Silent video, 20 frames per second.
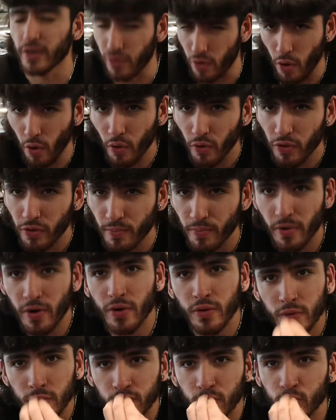growth, bro,
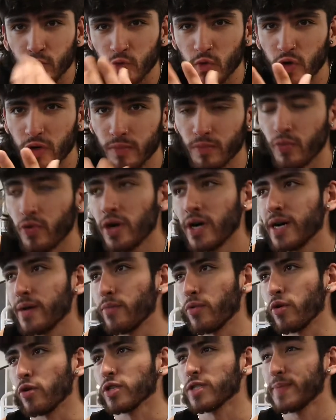come on,
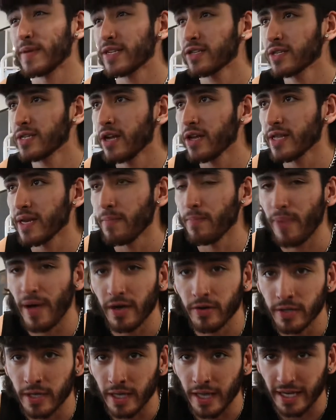bro. Especially now that I'm
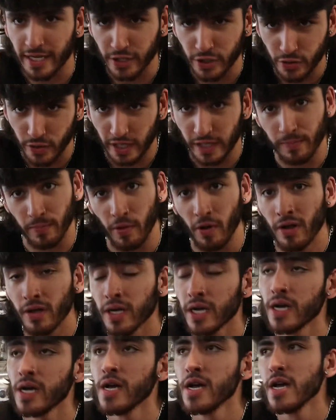back on a, like a strict bulk,
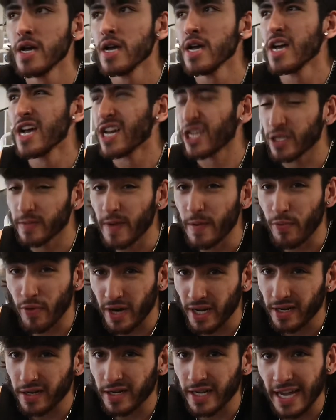should be
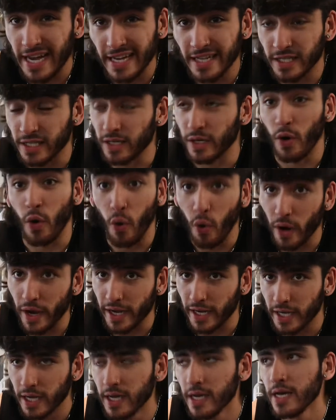pretty good gains quick,
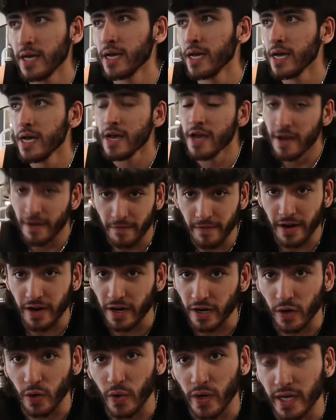
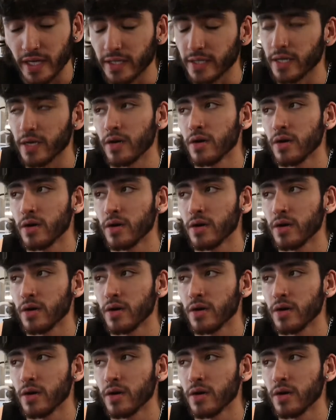very quick, so.